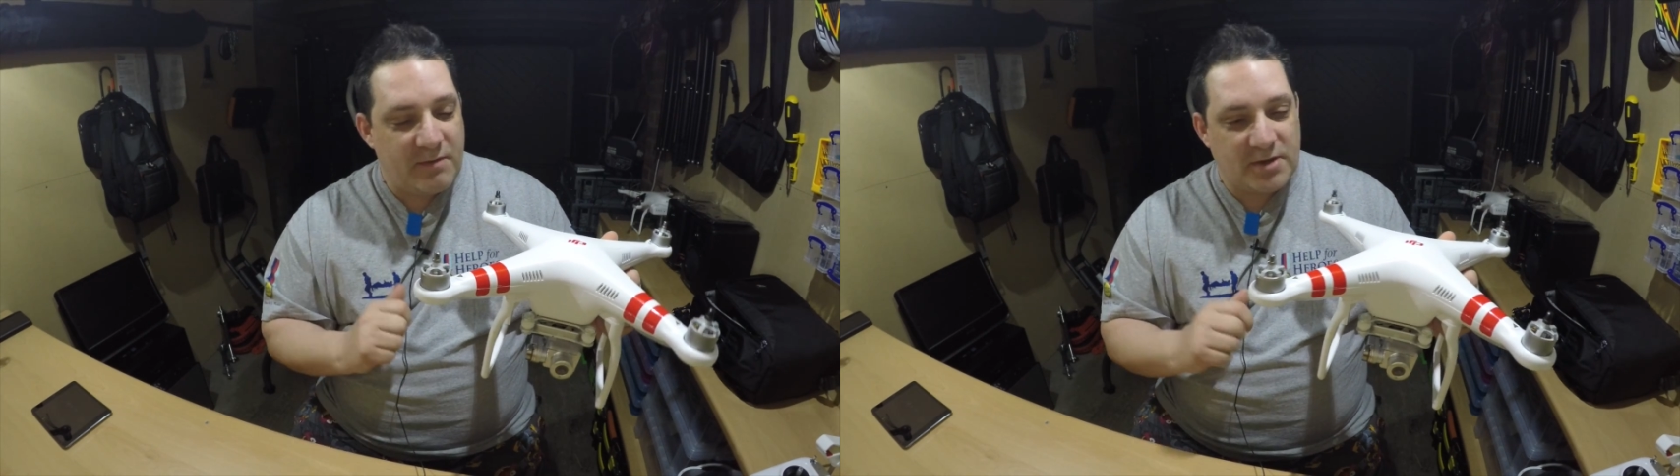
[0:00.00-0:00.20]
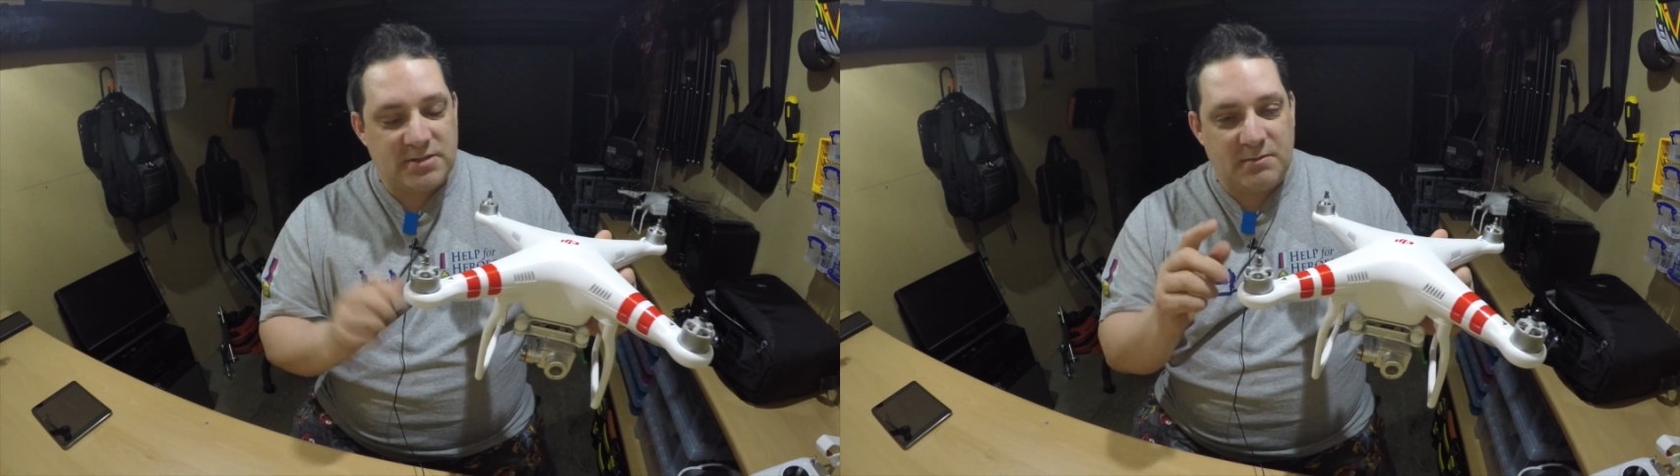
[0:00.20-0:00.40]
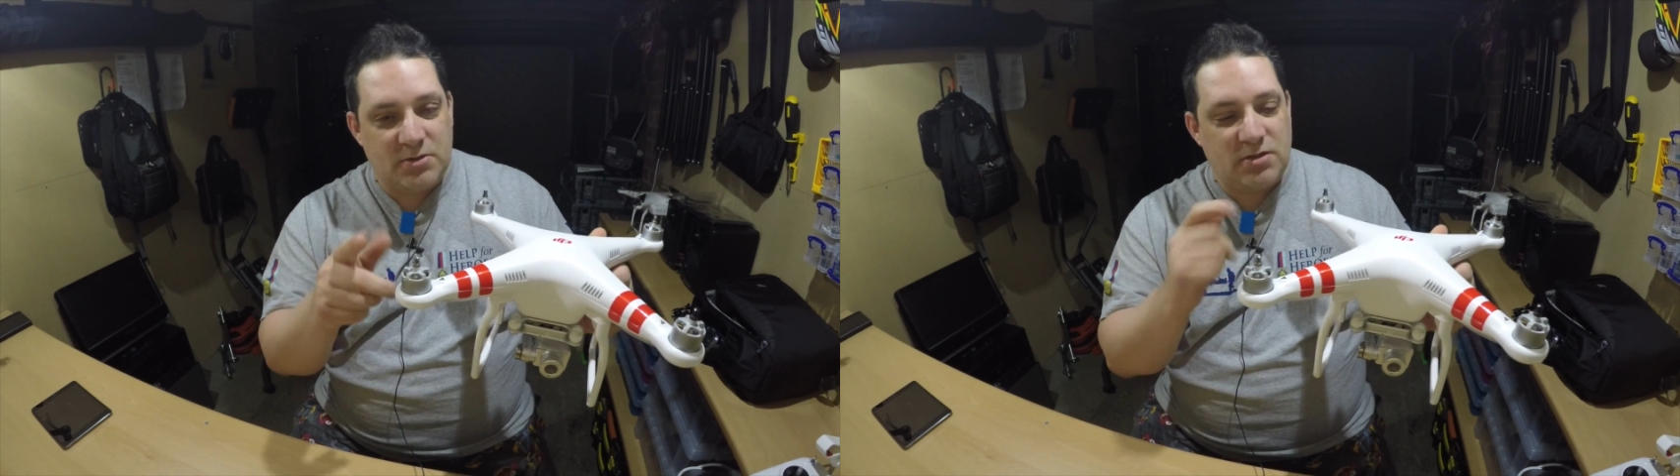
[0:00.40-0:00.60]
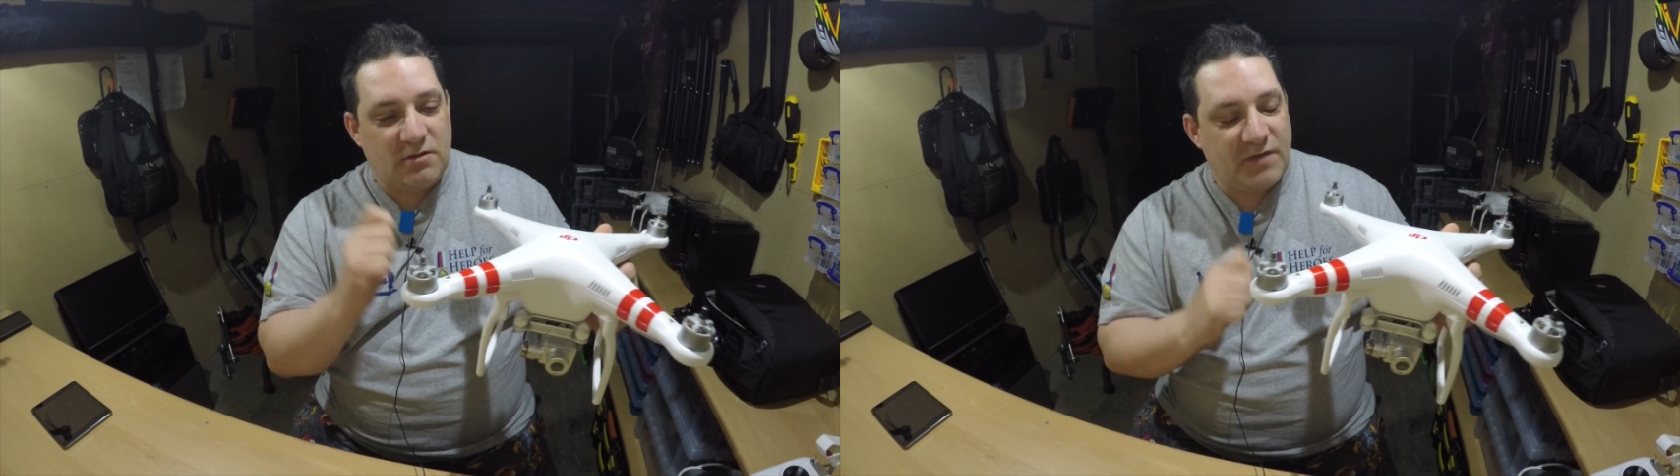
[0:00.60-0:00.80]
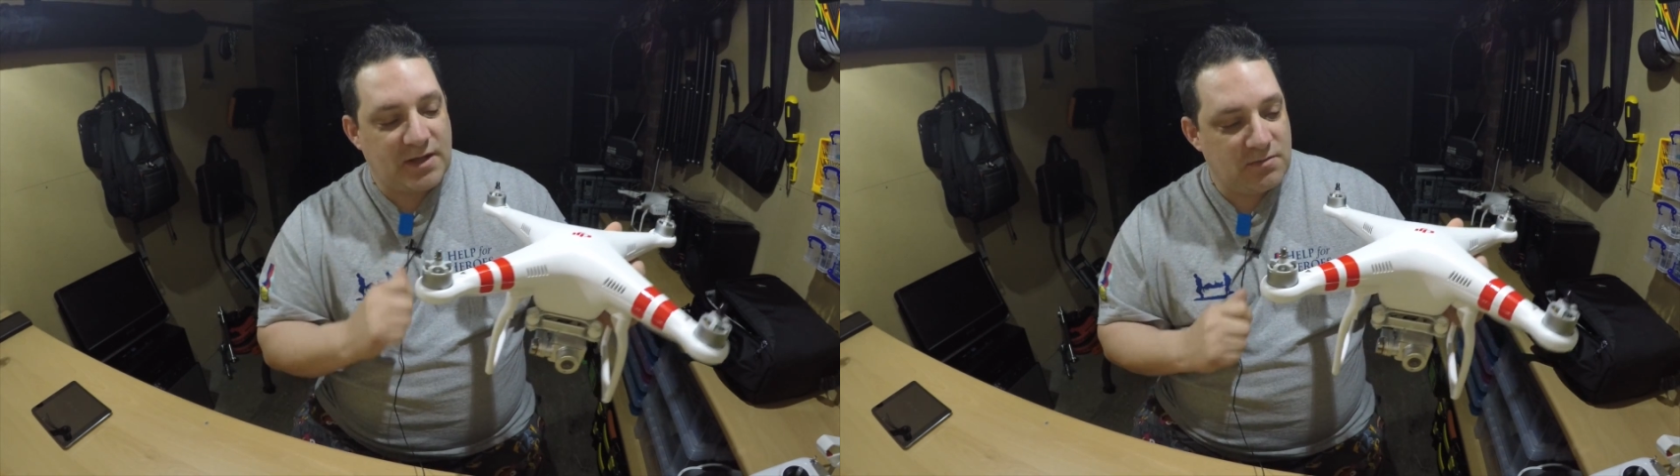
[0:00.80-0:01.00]
much similar to the
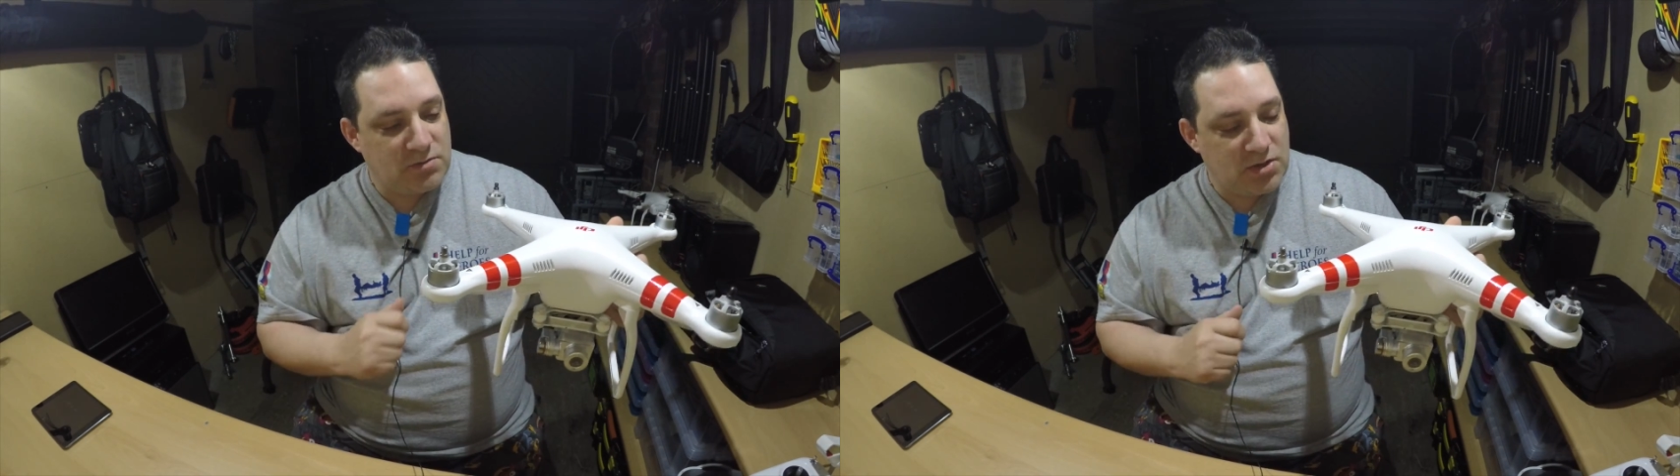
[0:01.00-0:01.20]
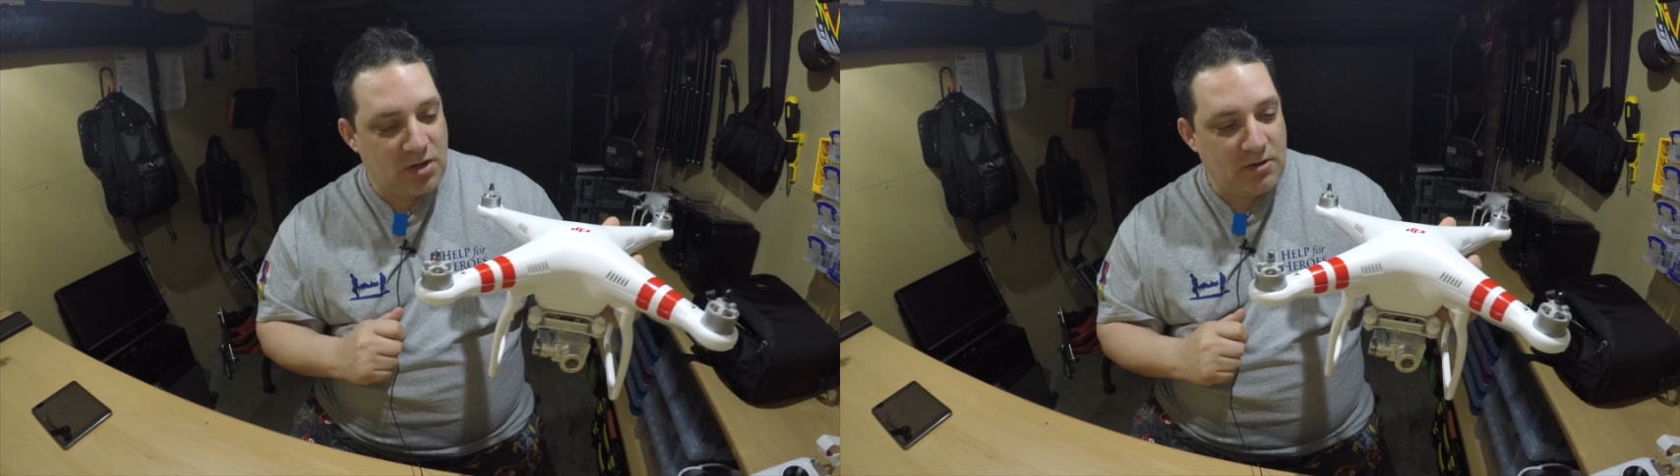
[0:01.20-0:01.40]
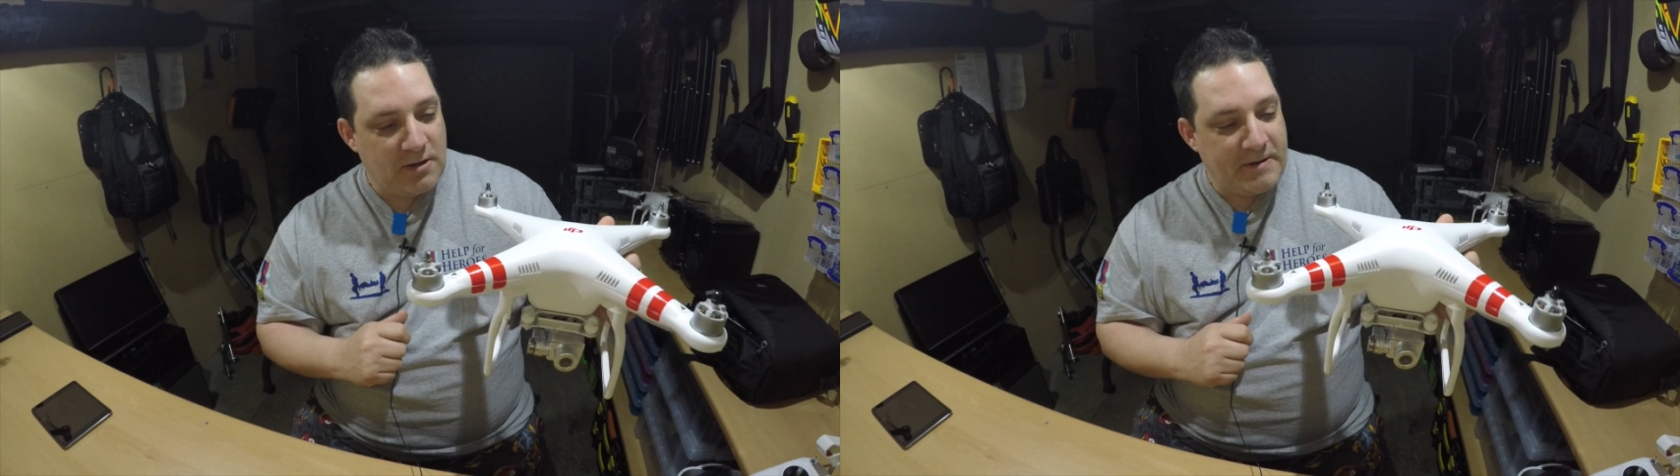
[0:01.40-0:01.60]
Phantom 2,